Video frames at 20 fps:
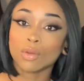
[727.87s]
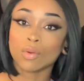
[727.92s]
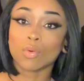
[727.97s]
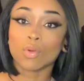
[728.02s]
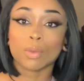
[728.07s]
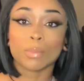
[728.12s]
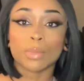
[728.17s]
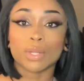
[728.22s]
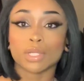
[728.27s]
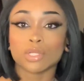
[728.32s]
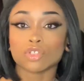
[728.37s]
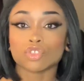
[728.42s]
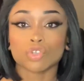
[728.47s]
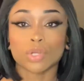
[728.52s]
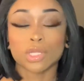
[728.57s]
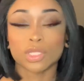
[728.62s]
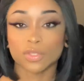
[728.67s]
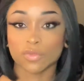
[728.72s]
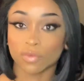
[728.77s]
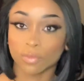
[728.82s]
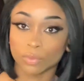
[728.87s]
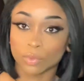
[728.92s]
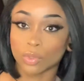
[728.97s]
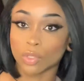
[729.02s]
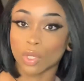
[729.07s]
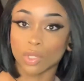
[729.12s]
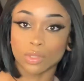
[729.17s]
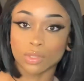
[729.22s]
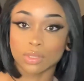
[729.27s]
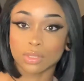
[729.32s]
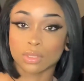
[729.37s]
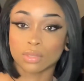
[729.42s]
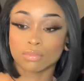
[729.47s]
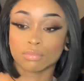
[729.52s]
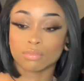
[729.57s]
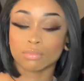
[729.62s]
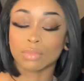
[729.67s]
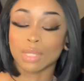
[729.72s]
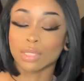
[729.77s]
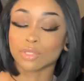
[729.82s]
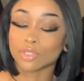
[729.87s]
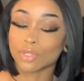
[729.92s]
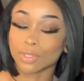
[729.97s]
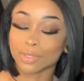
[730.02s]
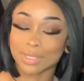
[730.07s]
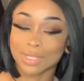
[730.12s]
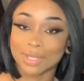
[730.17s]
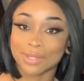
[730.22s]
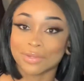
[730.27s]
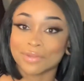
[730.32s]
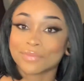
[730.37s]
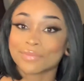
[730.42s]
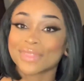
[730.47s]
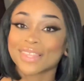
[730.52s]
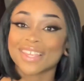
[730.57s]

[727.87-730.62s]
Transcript: or mini dress from Dolls, not Dolls Kill,